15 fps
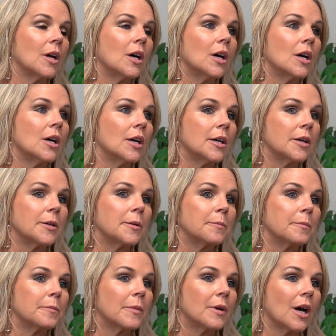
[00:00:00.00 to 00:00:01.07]

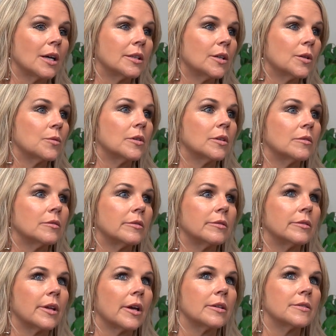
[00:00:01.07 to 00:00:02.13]
I know that
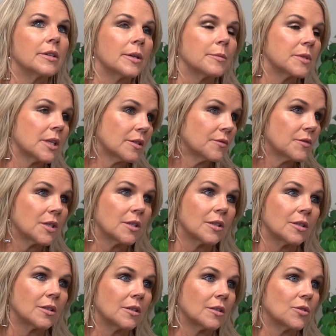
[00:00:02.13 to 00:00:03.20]
9 times out of 10,